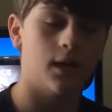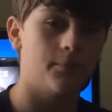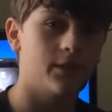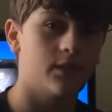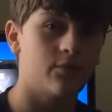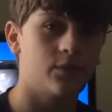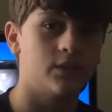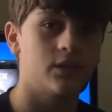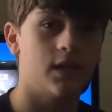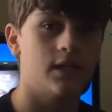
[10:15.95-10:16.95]

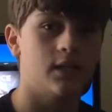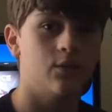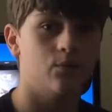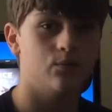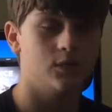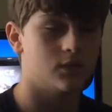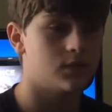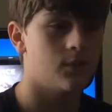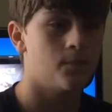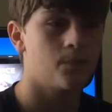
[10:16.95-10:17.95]
Neverwinter, and it just
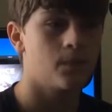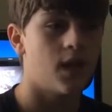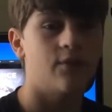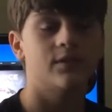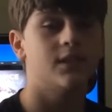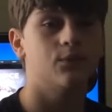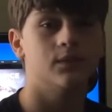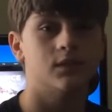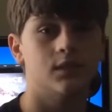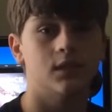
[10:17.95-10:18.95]
everything
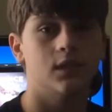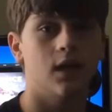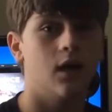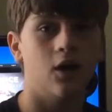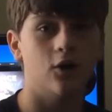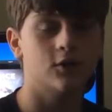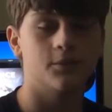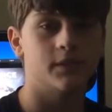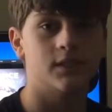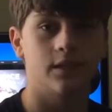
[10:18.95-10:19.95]
was
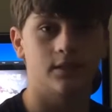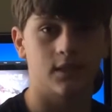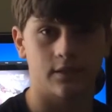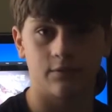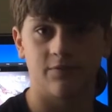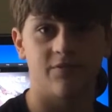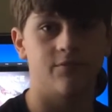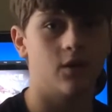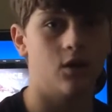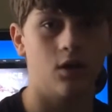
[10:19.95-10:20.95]
ultimate settings, like
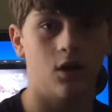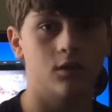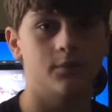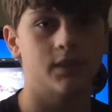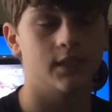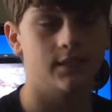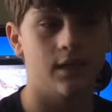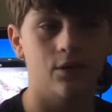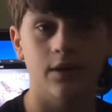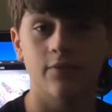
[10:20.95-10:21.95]
ultimate settings.
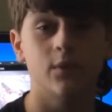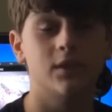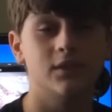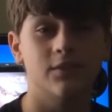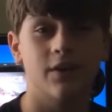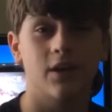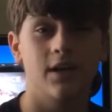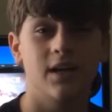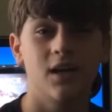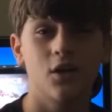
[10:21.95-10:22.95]
Now Neverwinter isn't a
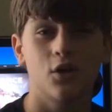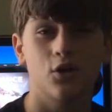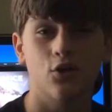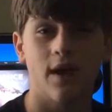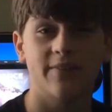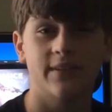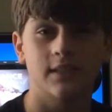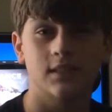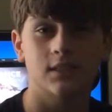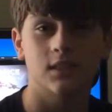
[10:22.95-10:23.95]
very
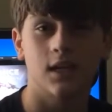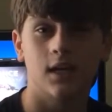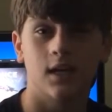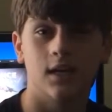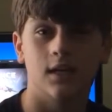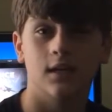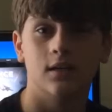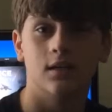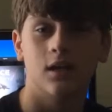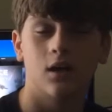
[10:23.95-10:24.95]
graphics
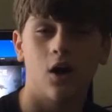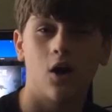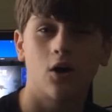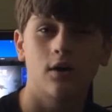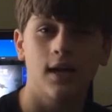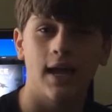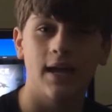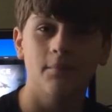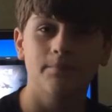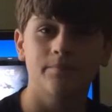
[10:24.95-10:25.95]
hard
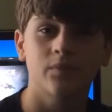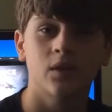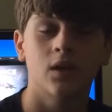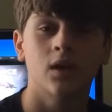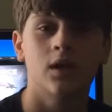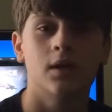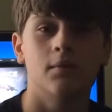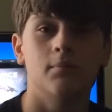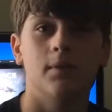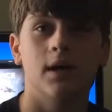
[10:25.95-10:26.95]
game,
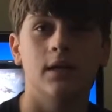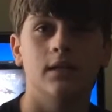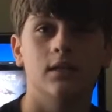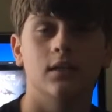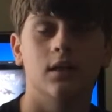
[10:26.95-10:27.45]
but